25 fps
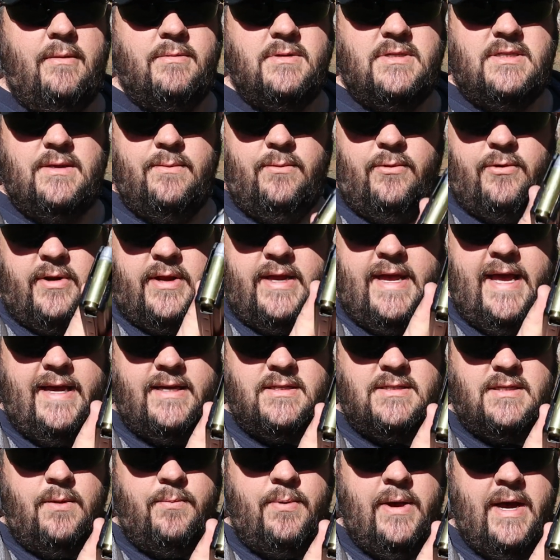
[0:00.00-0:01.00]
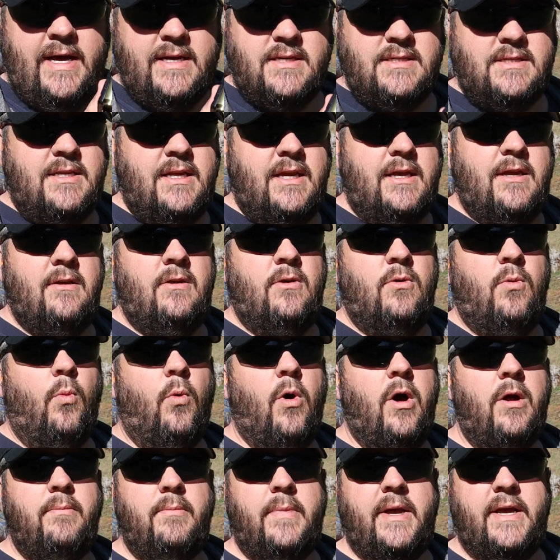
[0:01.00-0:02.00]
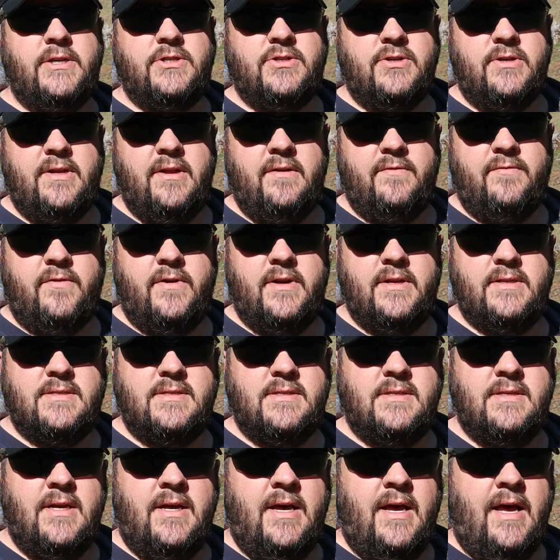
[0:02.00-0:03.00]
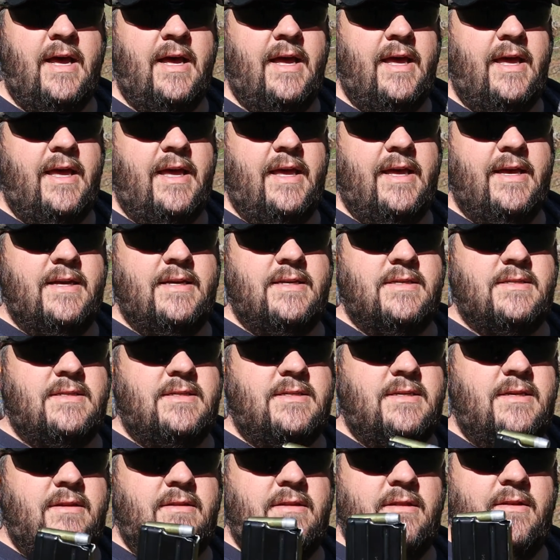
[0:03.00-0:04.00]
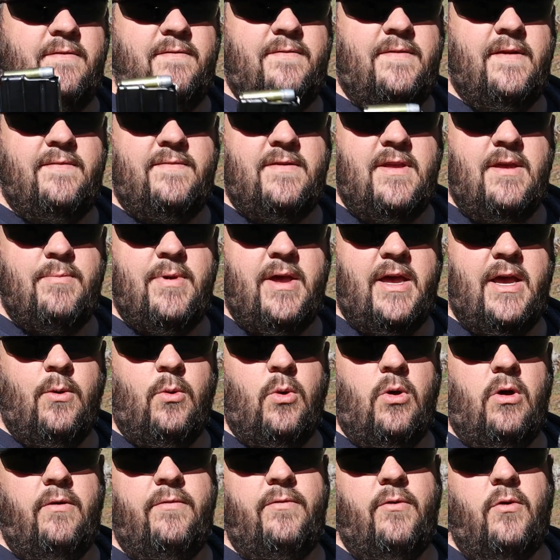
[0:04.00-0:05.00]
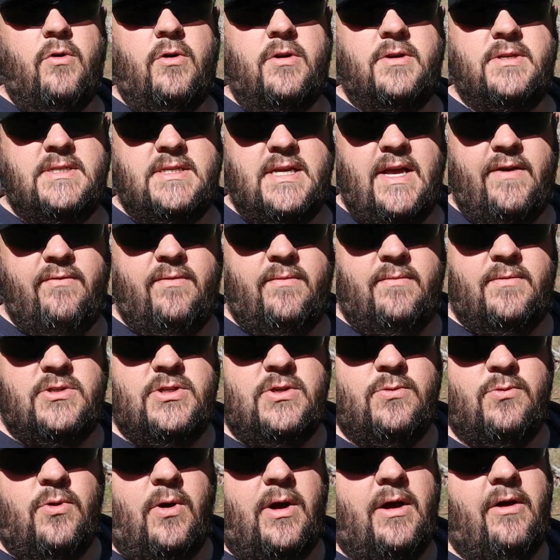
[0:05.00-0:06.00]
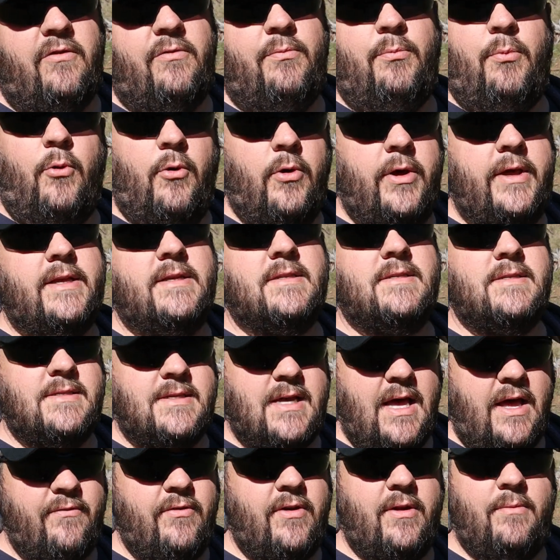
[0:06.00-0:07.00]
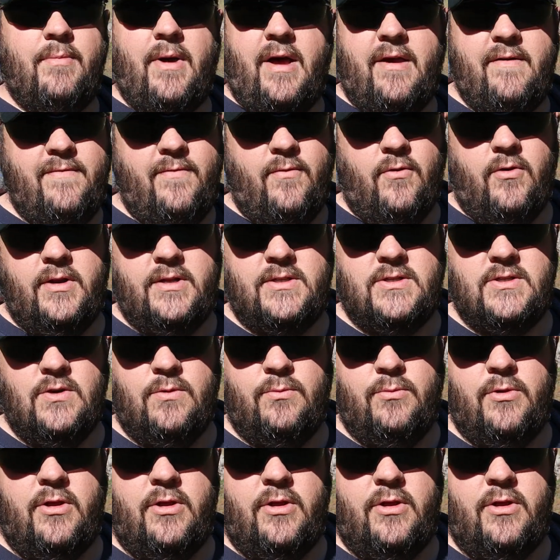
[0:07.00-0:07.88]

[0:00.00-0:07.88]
Similar case capacity. One major difference is the 50 Beowulf, or 12.7 by 42